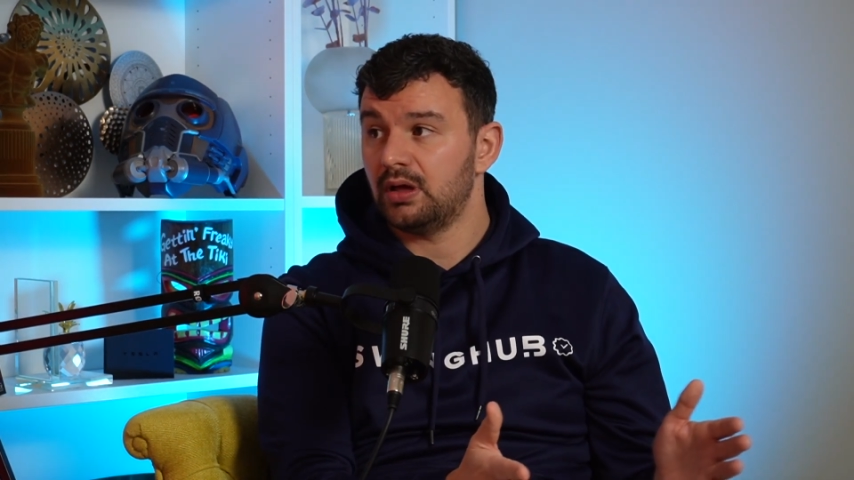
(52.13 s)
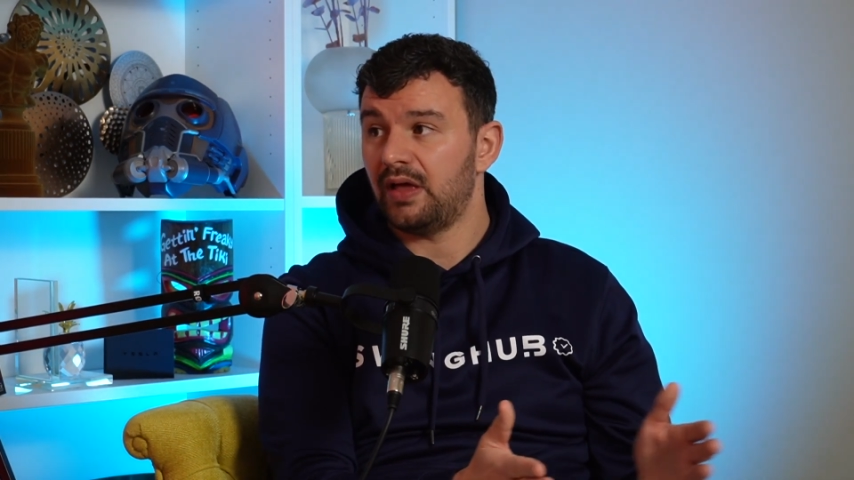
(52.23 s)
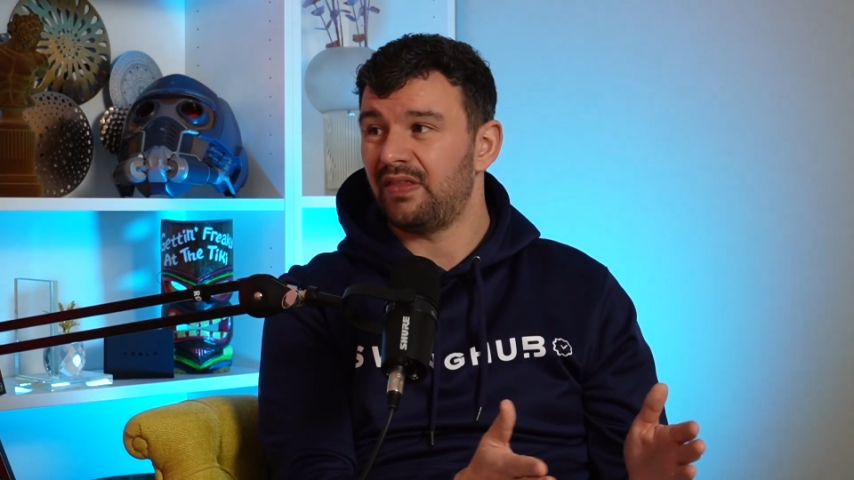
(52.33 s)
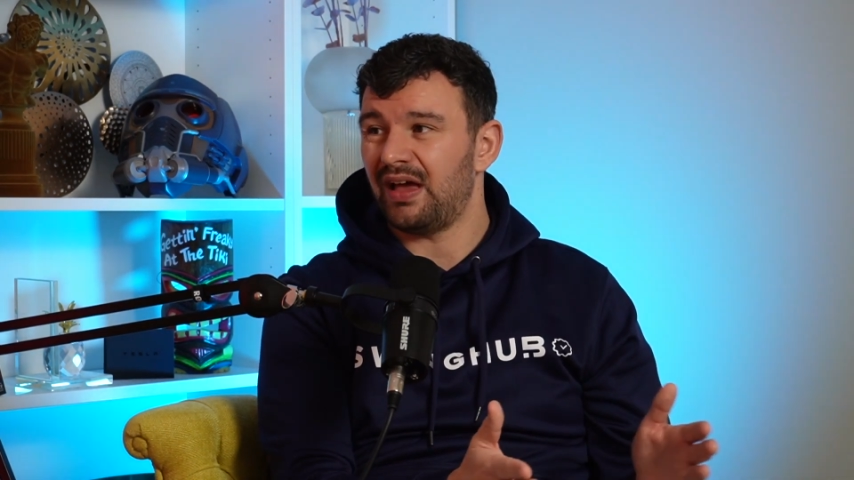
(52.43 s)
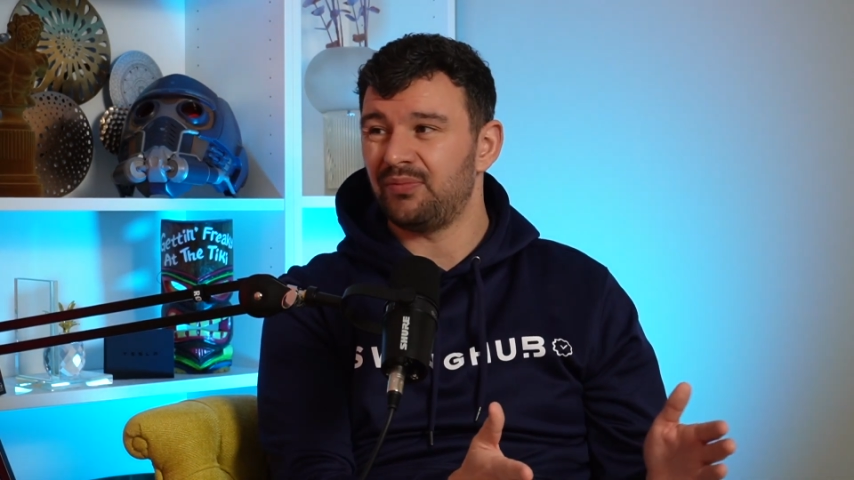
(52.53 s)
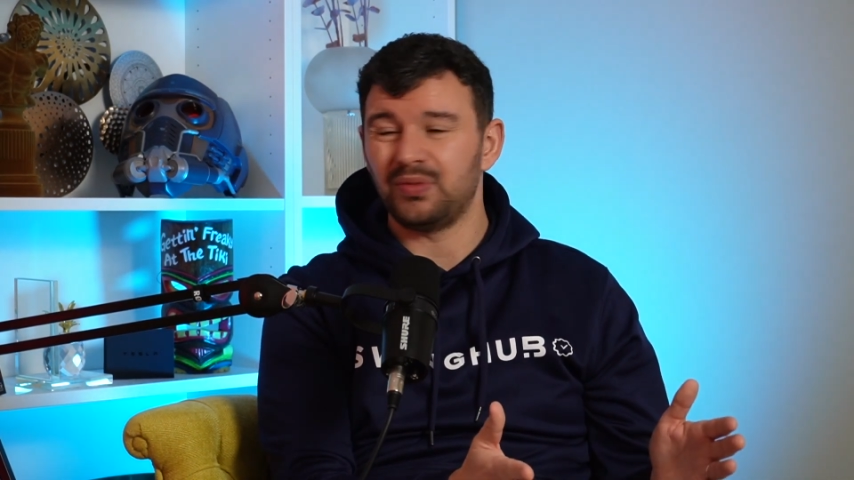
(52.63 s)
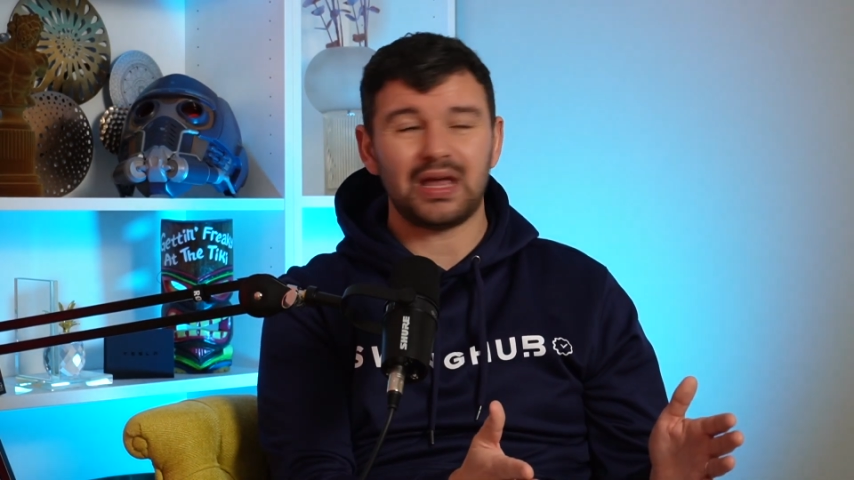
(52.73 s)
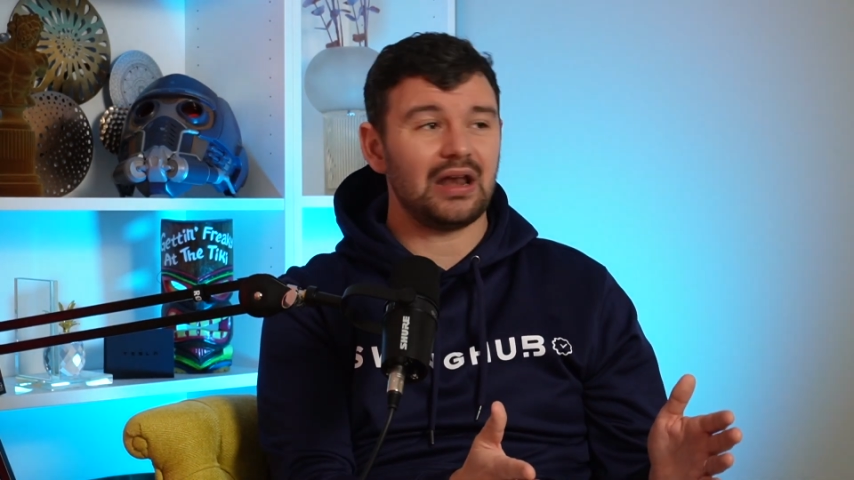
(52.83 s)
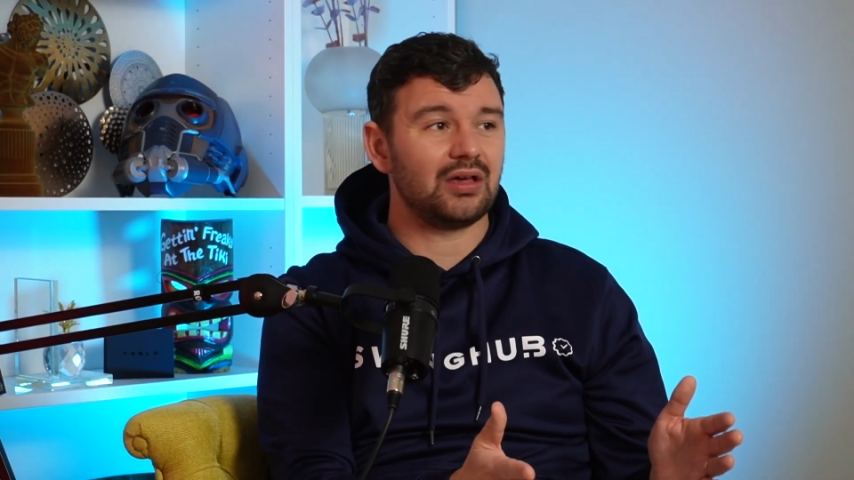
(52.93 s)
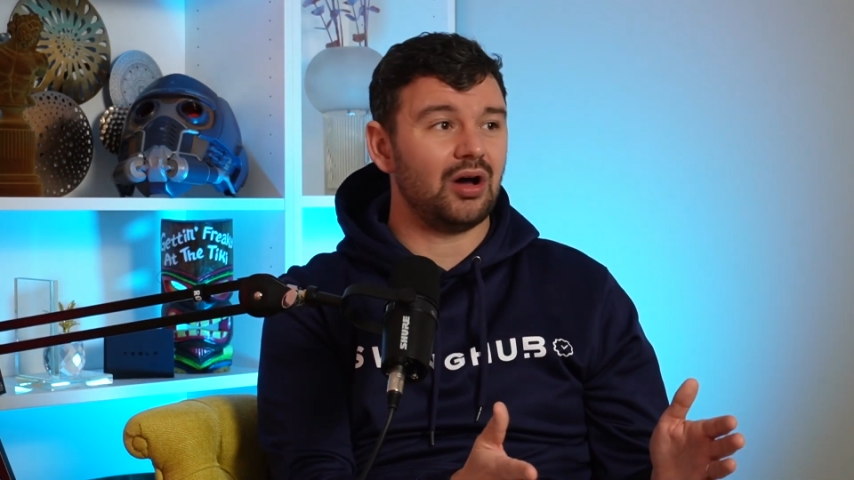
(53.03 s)
And and we
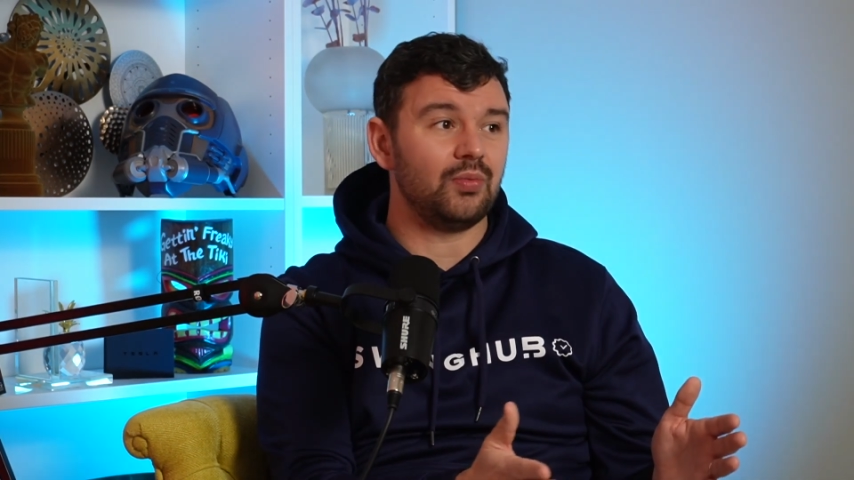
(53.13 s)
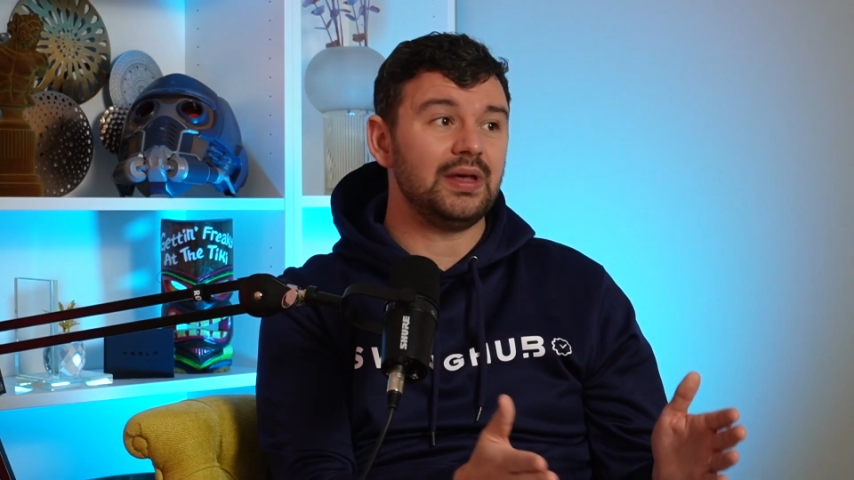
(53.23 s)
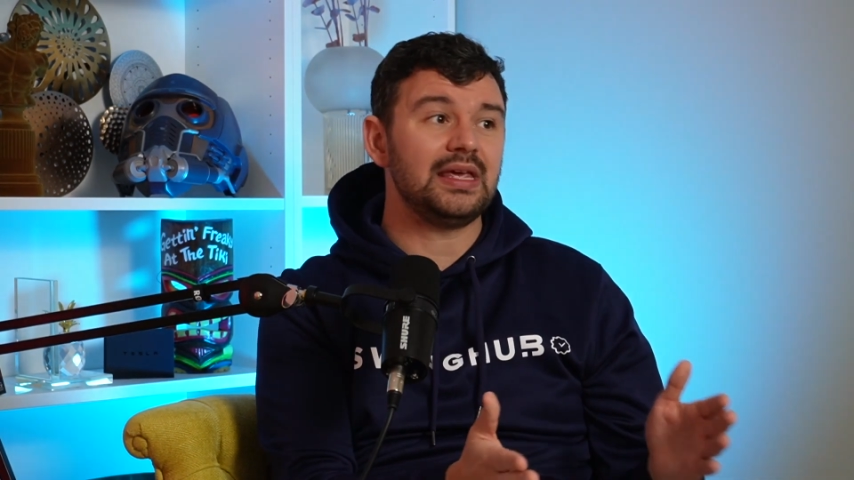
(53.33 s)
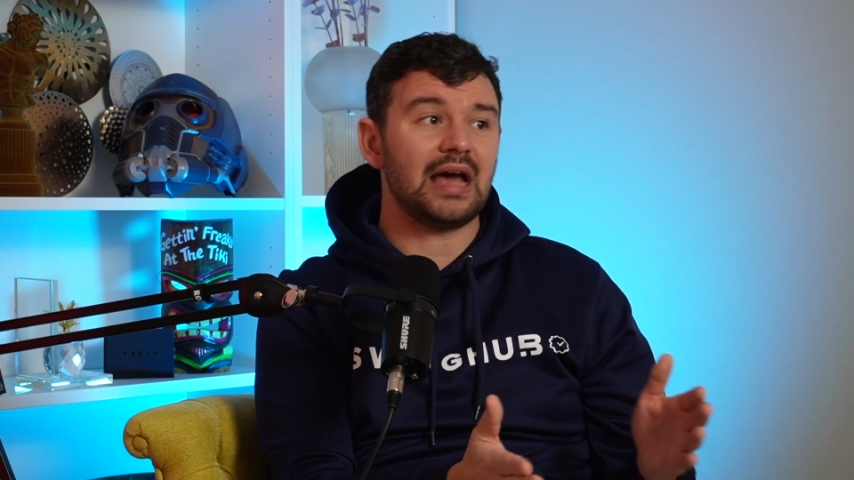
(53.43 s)
kind of go, we